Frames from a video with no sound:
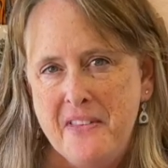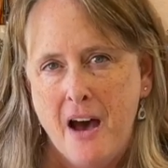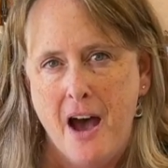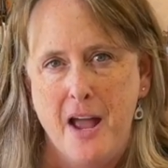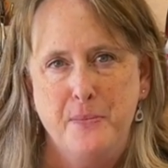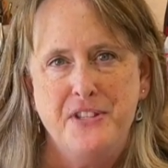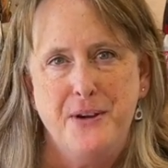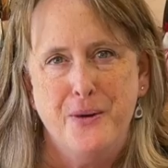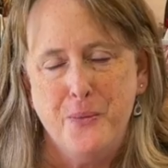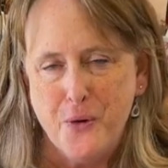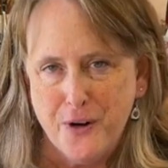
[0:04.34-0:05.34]
Hi, I'm
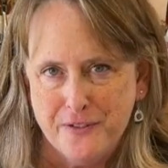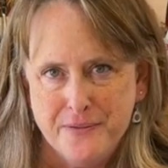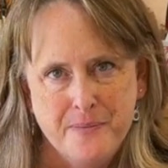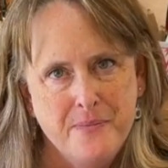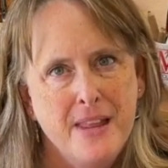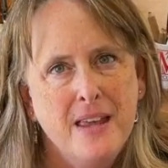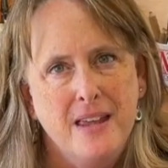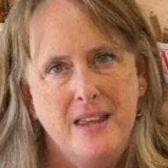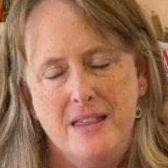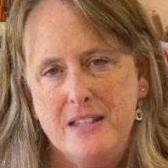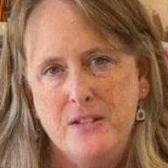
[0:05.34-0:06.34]
Sarah Whorf.
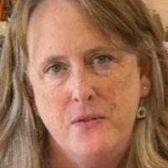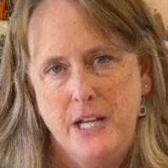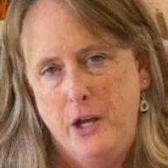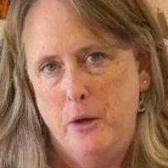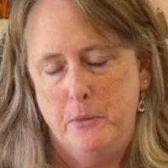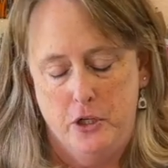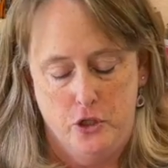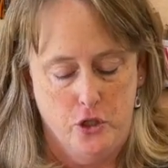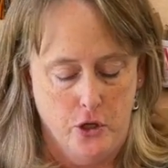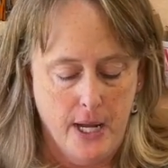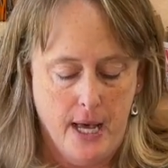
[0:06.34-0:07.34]
In this video, I'm going to
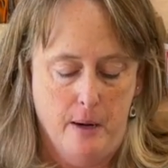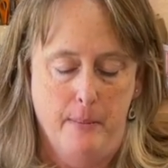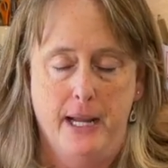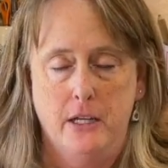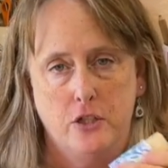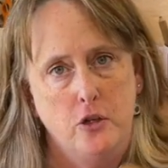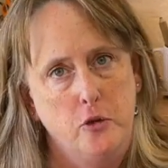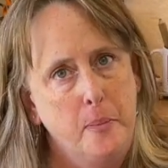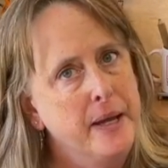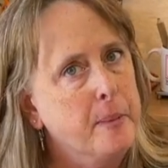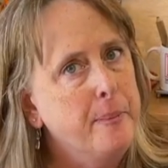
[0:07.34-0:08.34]
show you how to make a
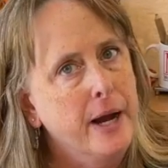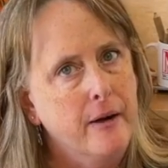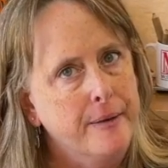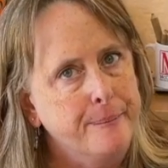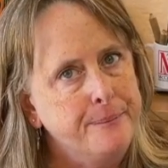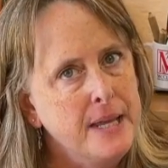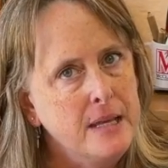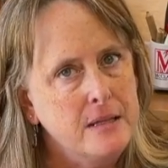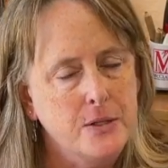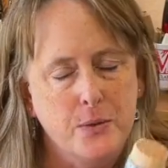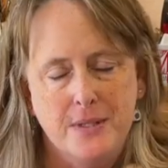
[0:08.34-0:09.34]
toothpick Baren.
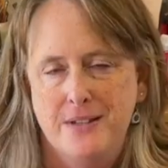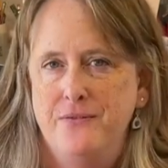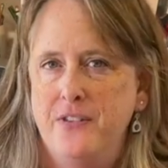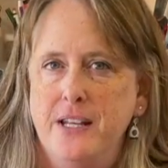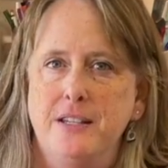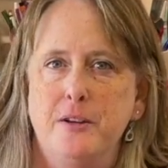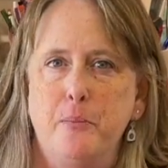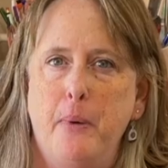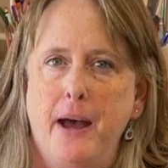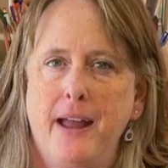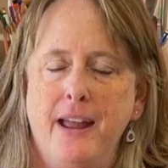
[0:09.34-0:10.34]
This was invented
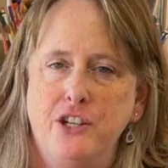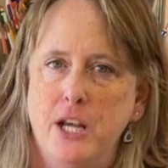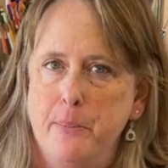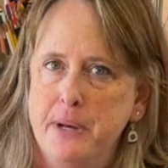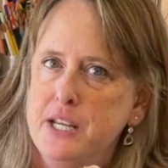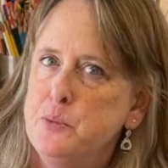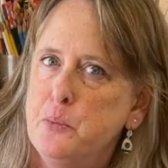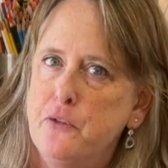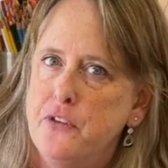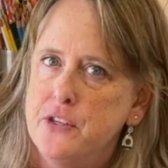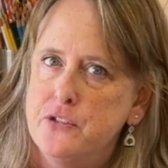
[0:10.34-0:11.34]
by a Japanese
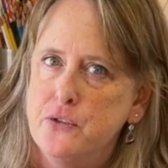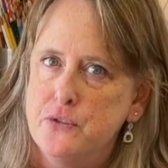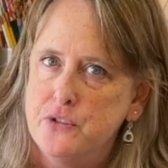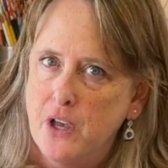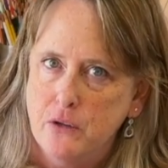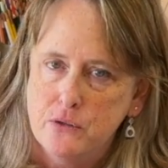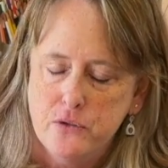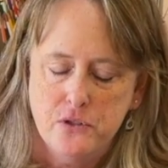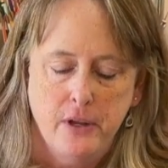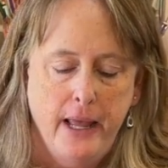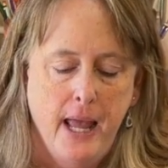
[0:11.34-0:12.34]
professor,
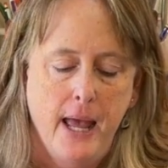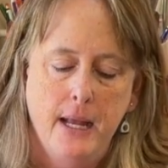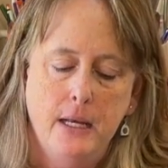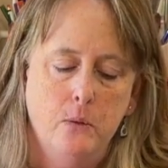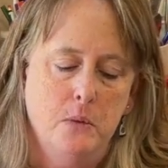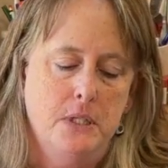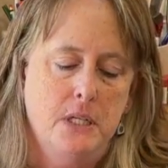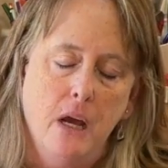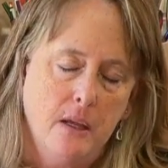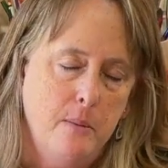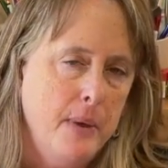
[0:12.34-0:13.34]
Osakus, and it was
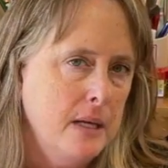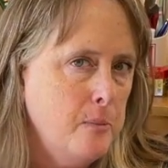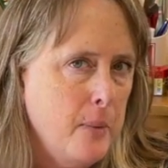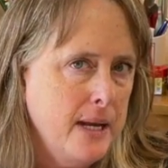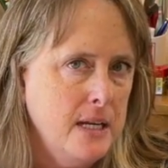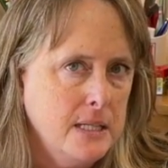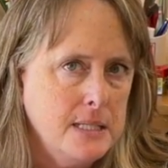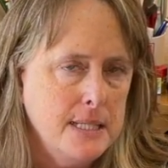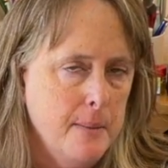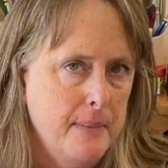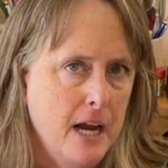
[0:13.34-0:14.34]
documented by Nick
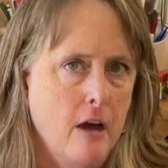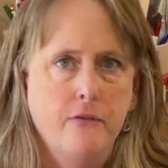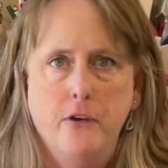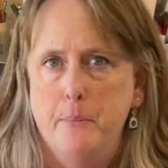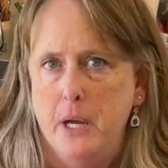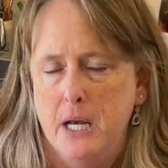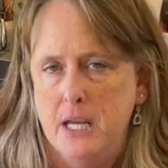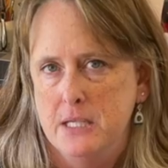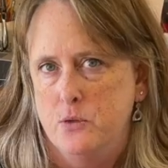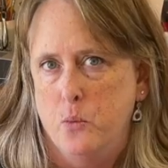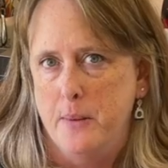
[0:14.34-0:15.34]
Seminoff up on
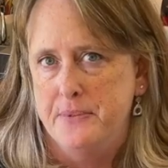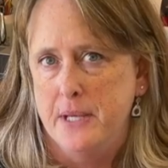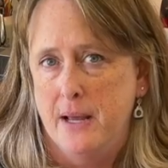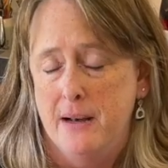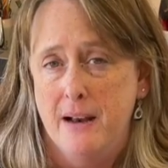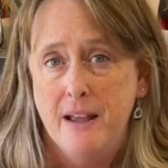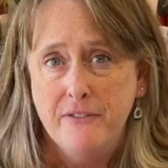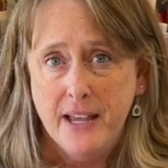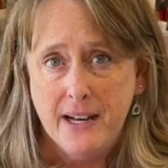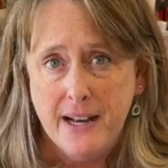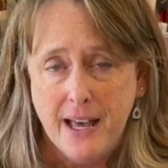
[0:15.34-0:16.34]
his website. And I
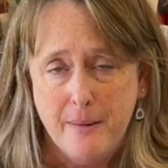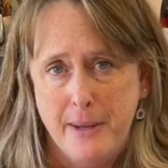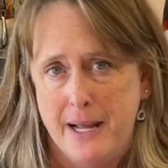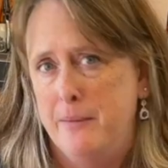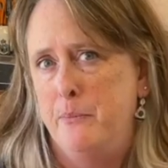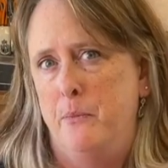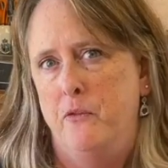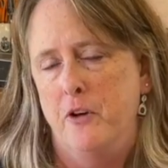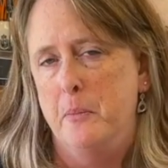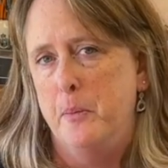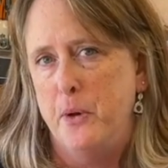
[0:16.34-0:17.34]
found out about it
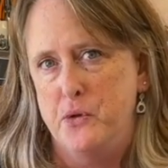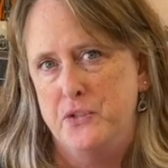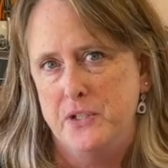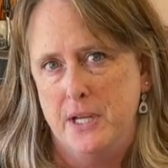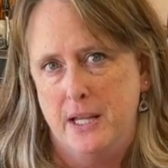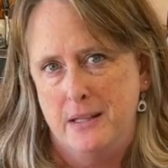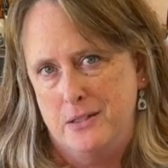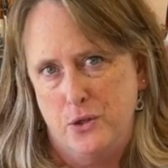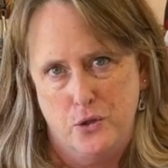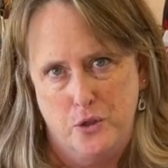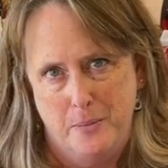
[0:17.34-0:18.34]
from a posting in
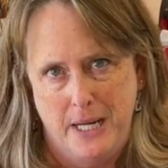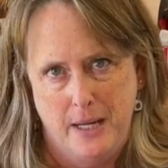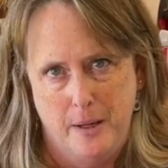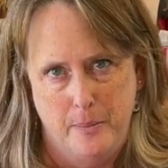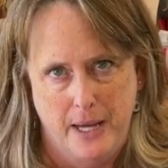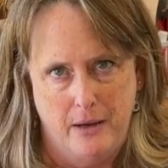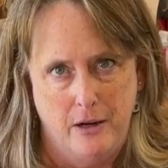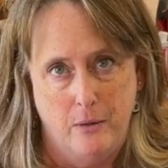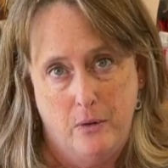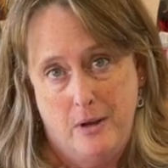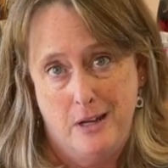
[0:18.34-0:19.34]
social media about
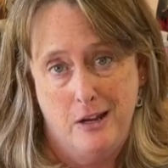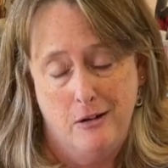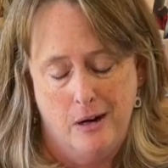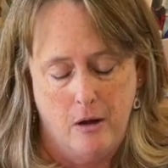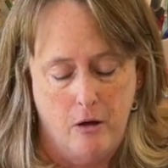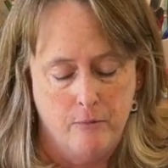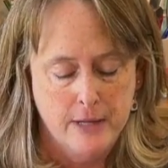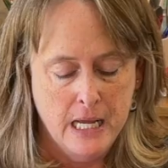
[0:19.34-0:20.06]
a year ago.